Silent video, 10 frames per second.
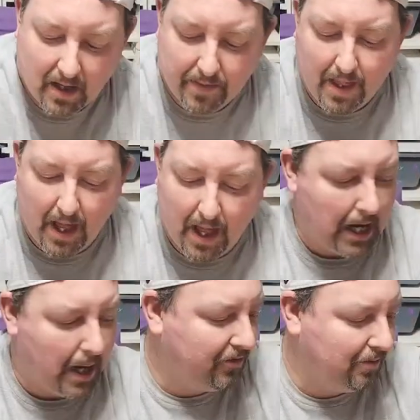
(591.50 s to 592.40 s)
that
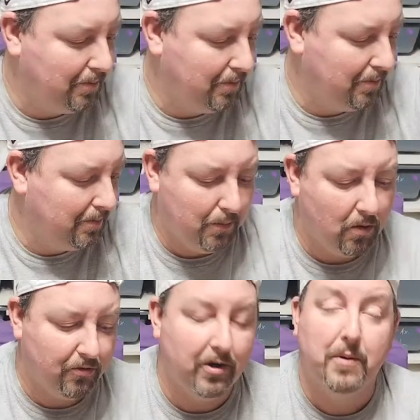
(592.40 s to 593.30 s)
comes
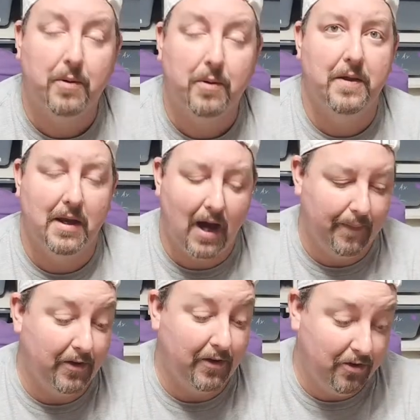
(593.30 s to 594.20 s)
more frequently than
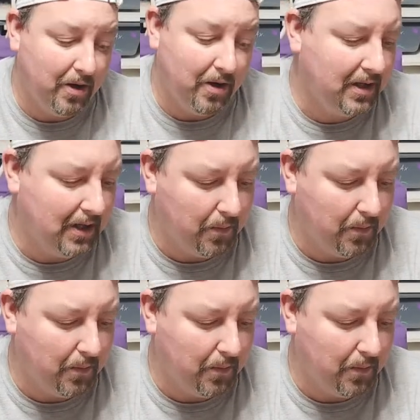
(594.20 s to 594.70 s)
not that you don't get